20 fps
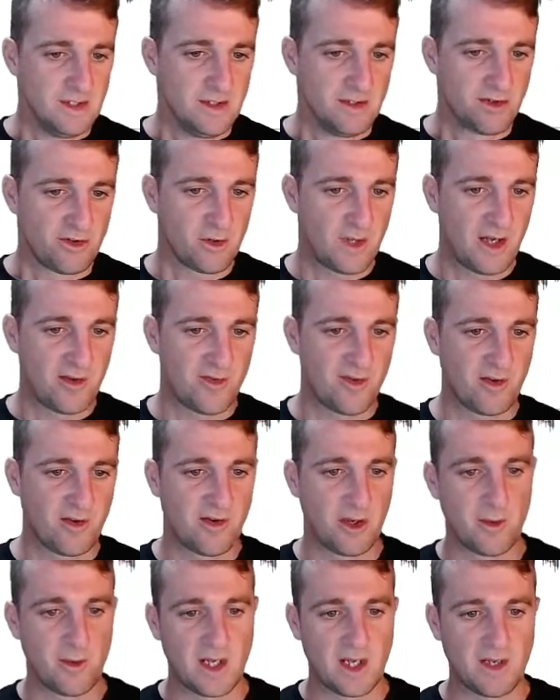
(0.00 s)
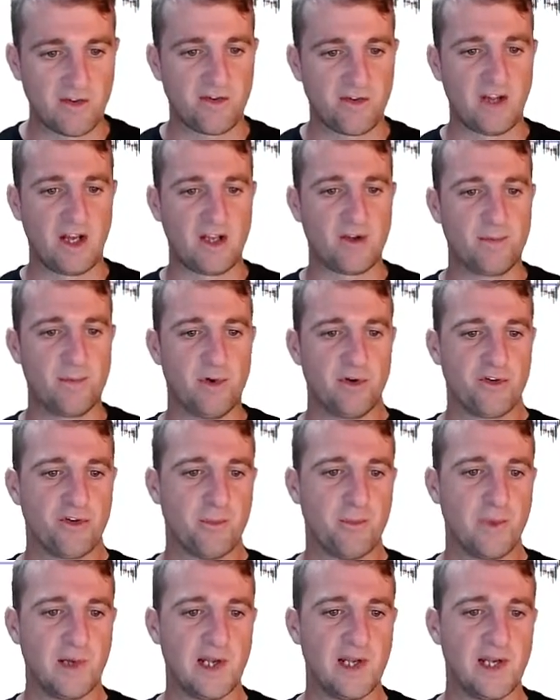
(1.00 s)
So I think that we can start to push
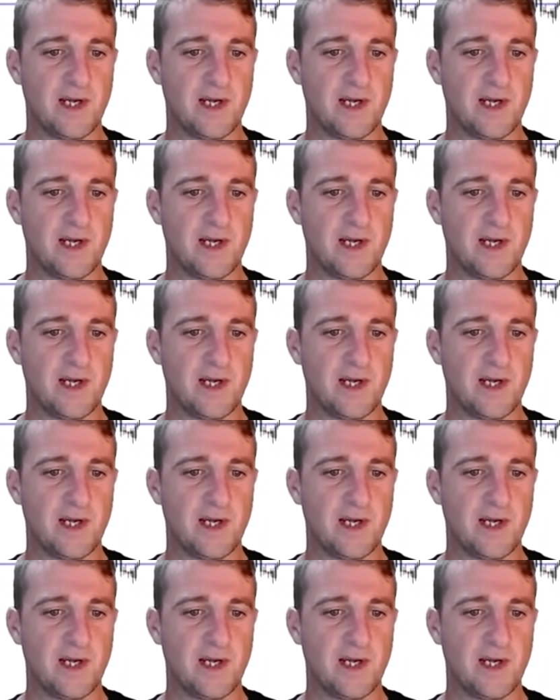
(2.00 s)
up here